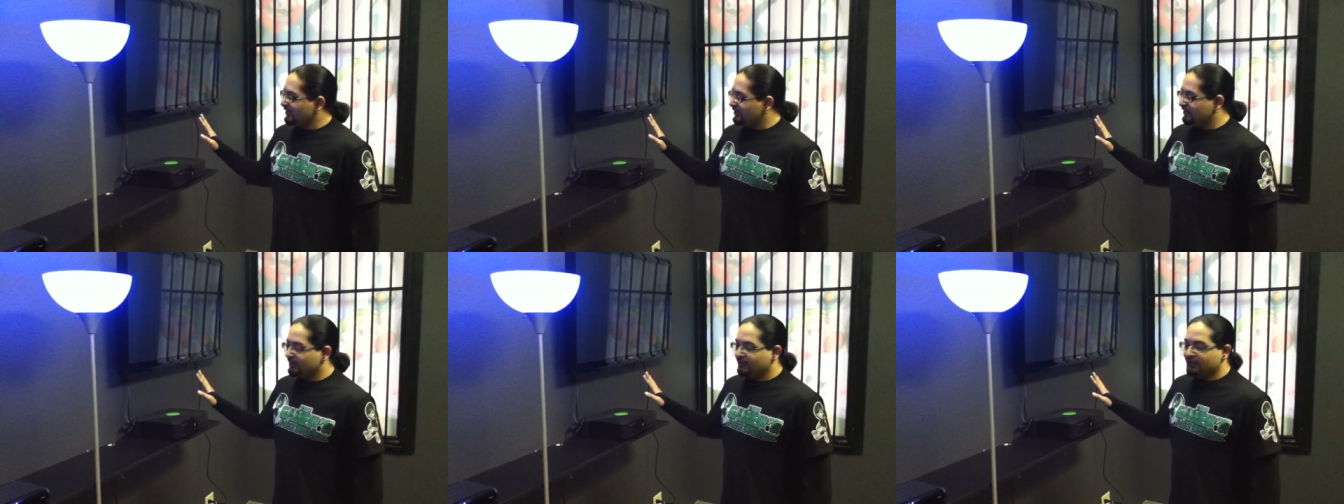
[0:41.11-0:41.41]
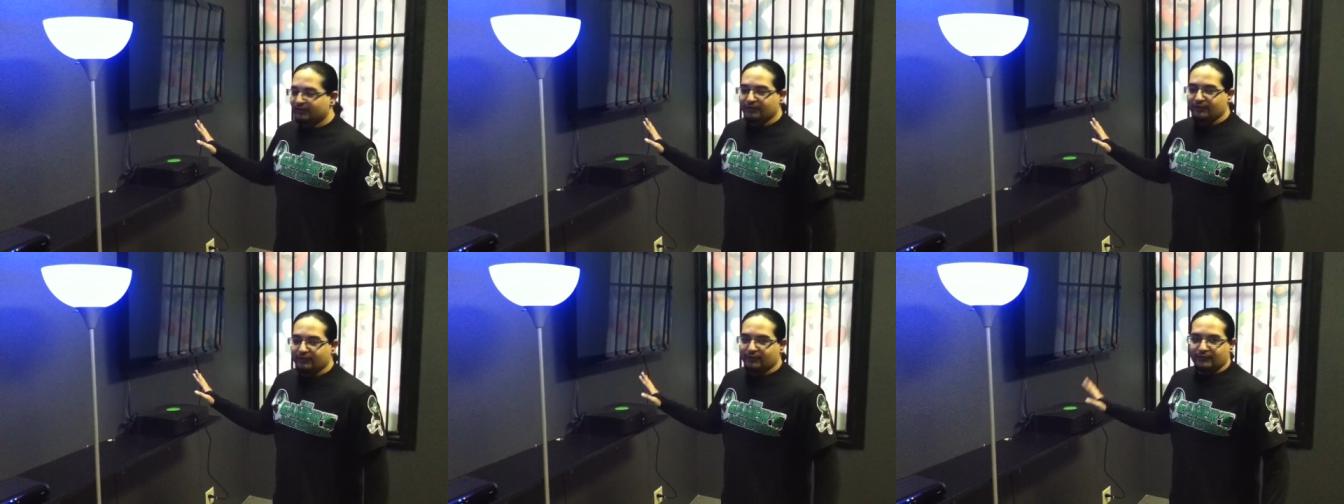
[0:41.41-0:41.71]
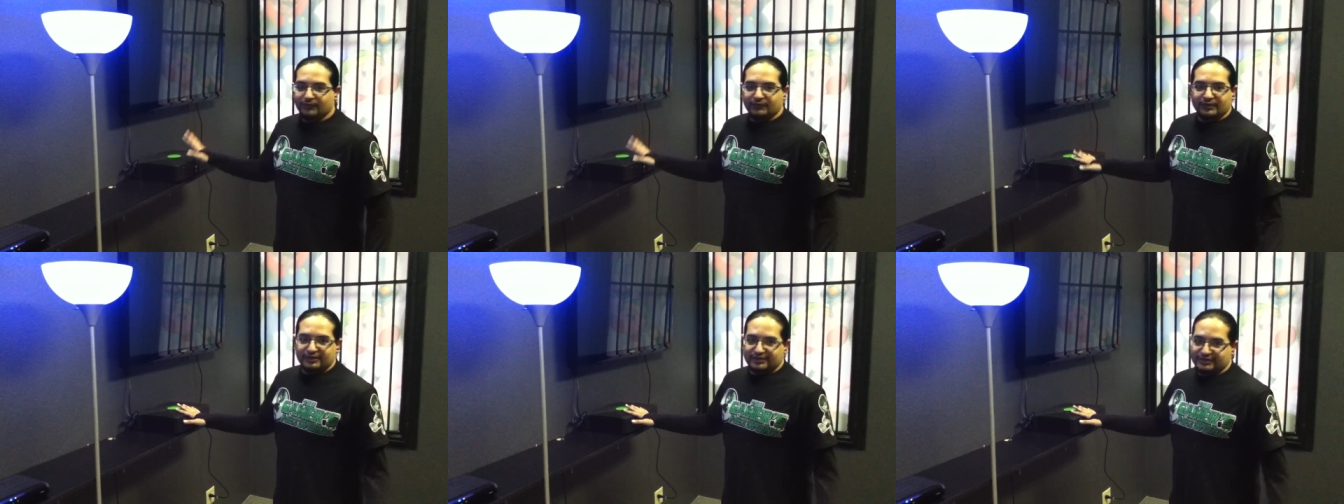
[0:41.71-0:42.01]
you
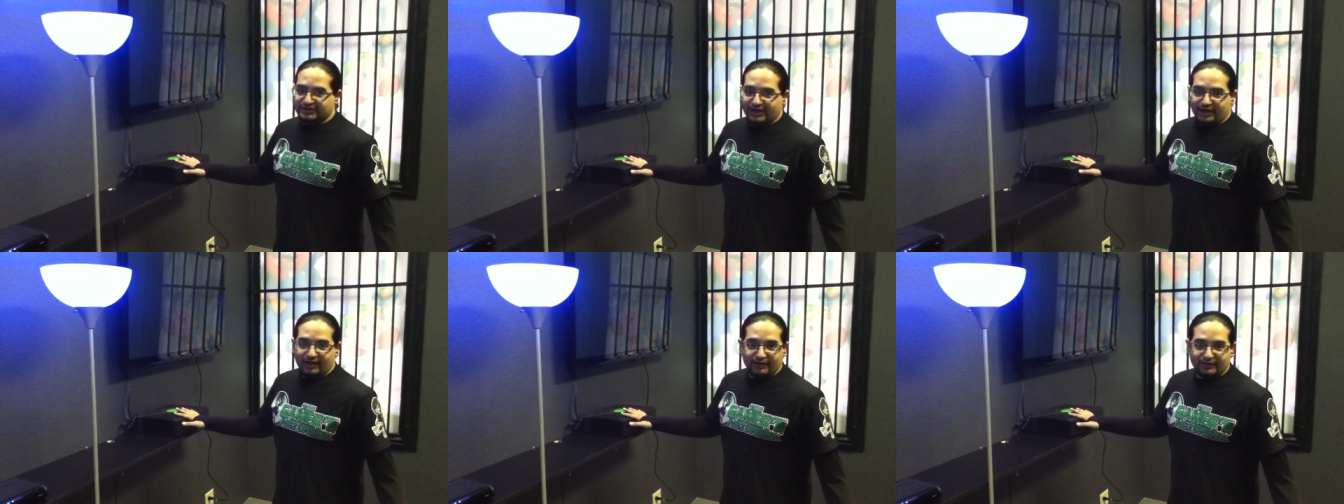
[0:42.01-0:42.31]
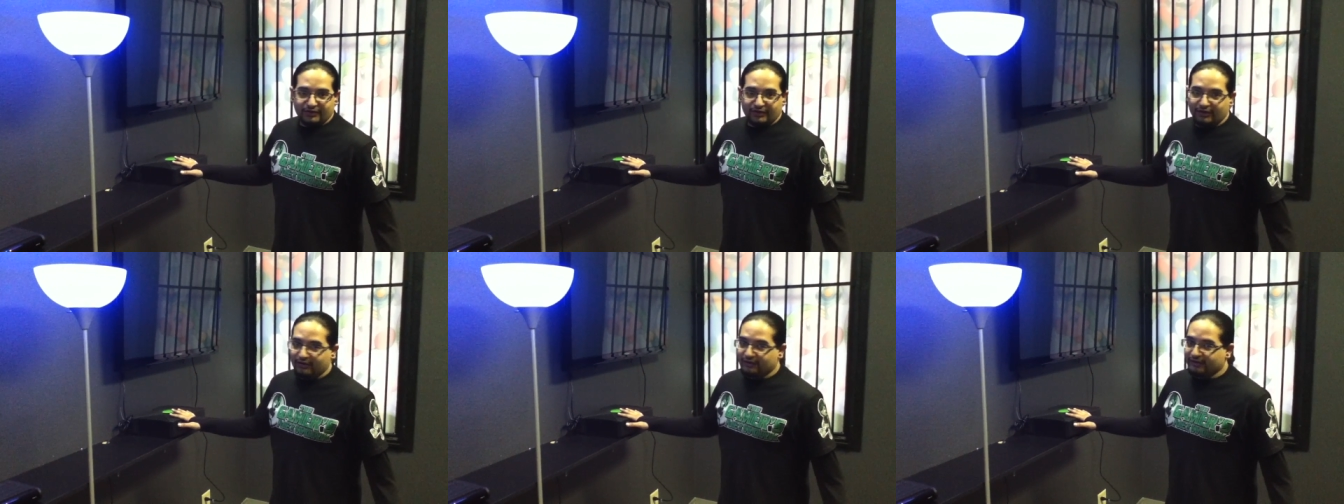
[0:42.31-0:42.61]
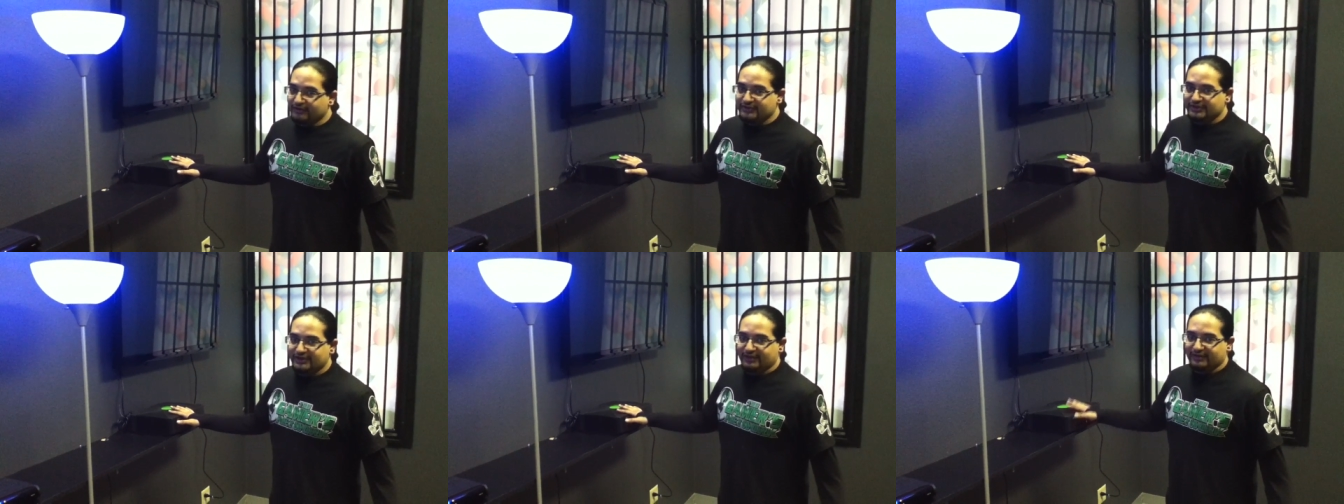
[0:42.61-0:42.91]
know, Zelda,
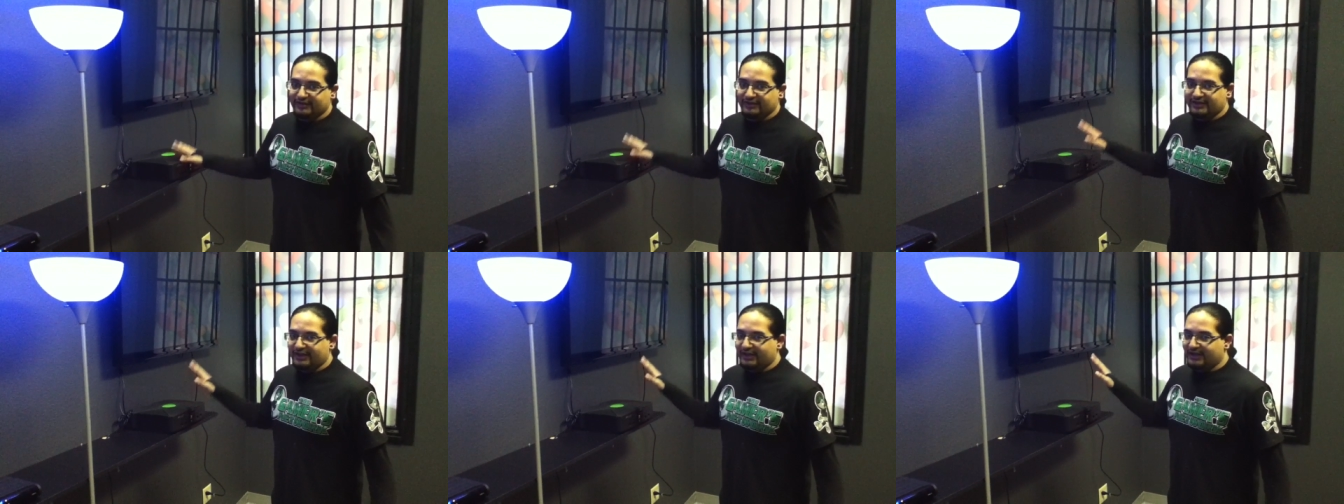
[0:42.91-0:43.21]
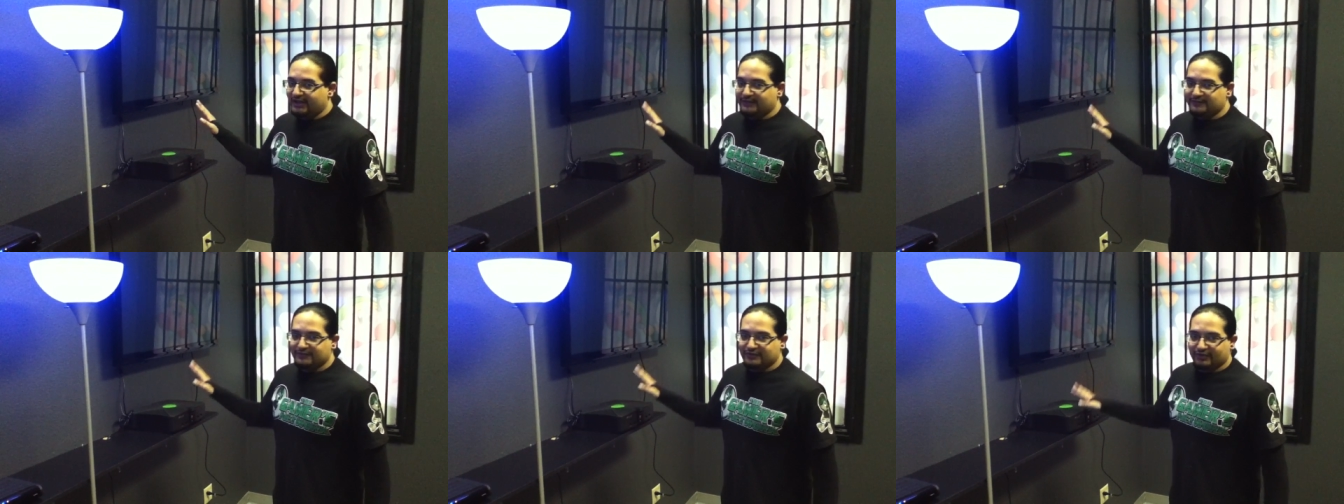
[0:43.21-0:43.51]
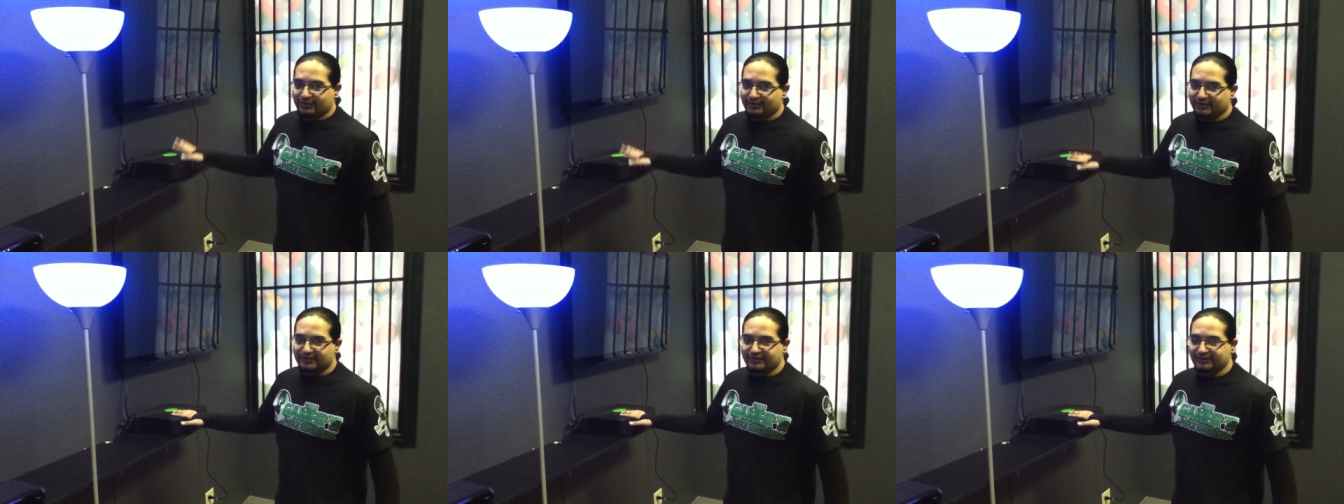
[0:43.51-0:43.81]
all the Zelda games,
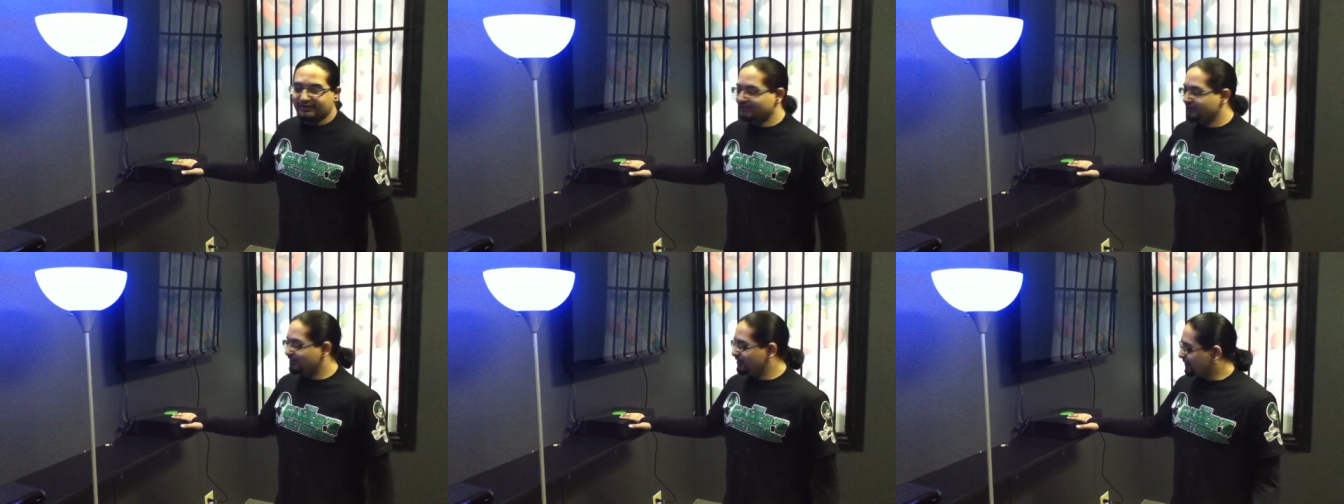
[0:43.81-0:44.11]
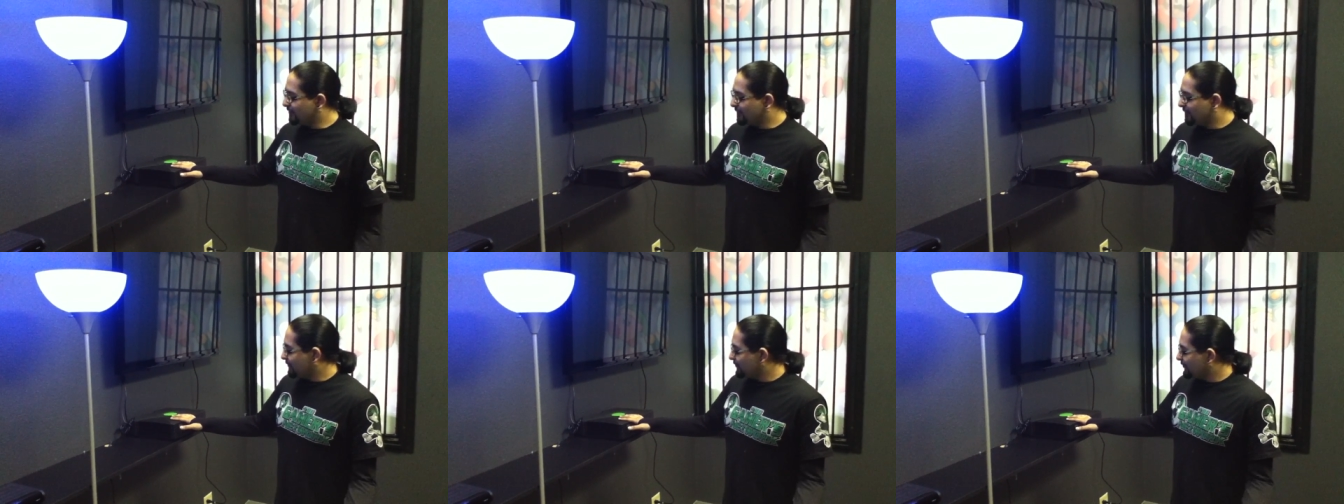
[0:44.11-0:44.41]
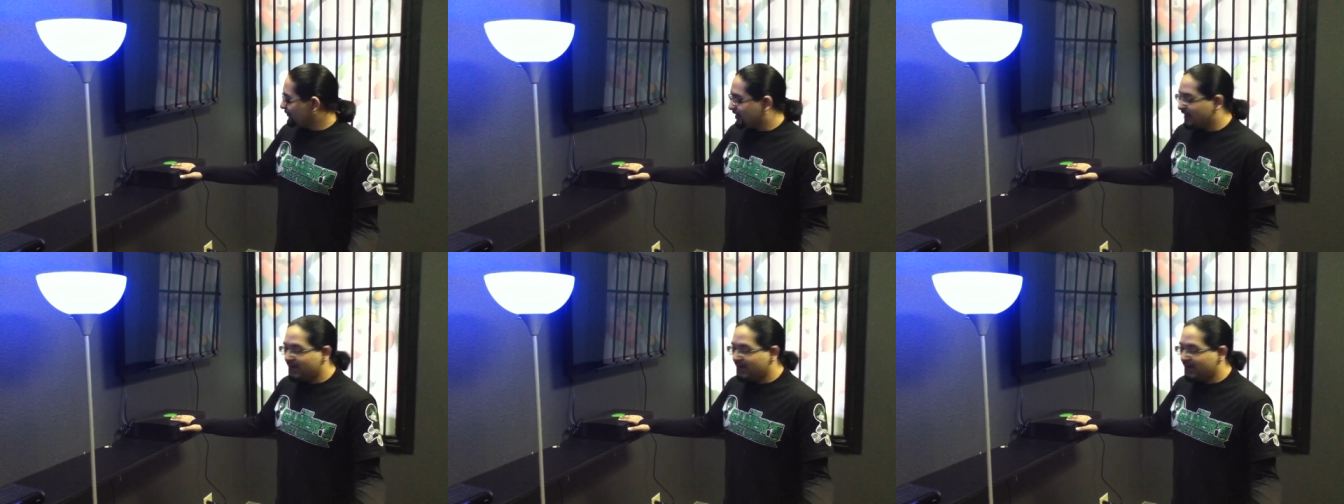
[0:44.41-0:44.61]
all the, you know,